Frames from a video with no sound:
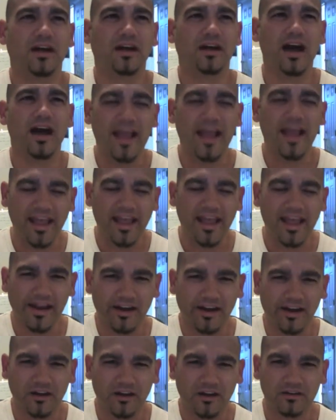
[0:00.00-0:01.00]
I
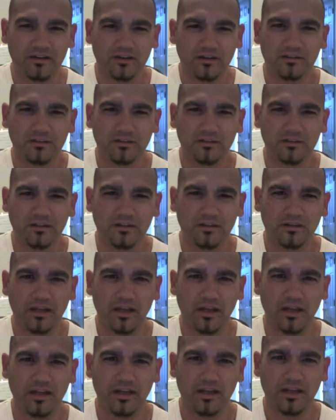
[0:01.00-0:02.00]
care.
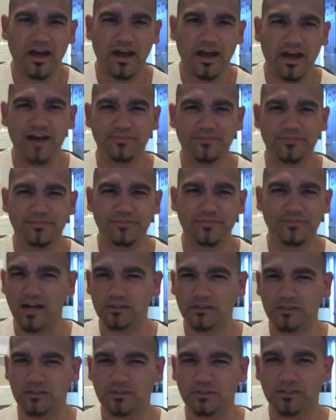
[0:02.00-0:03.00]
And I
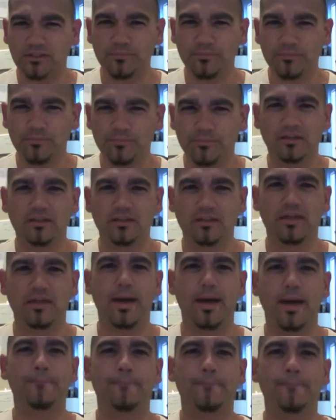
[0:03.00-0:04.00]
found something that
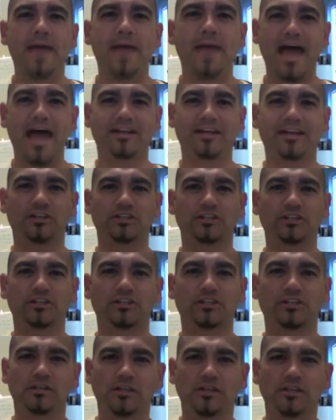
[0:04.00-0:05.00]

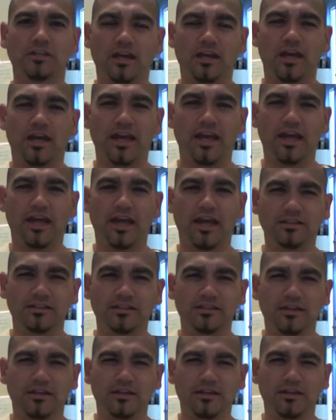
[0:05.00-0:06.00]
matters. And
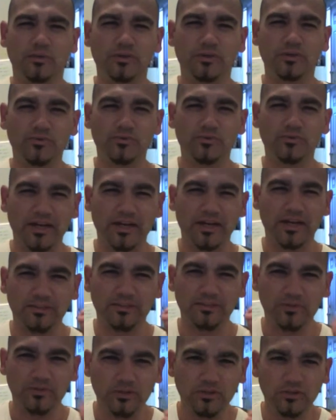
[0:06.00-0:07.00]
when you find
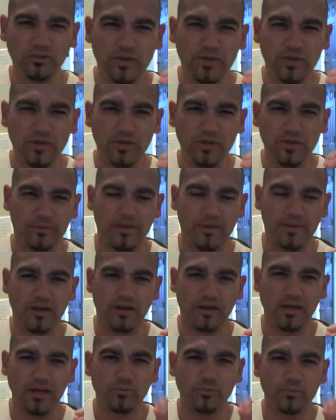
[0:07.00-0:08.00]
something you care about
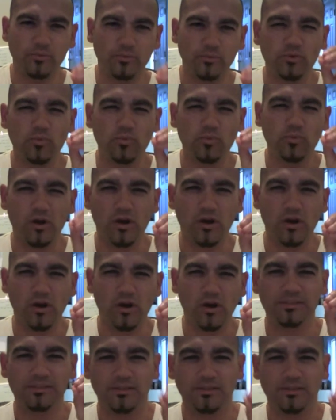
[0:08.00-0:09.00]
and when you work on
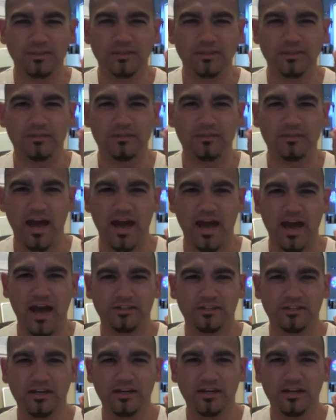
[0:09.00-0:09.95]
something that matters,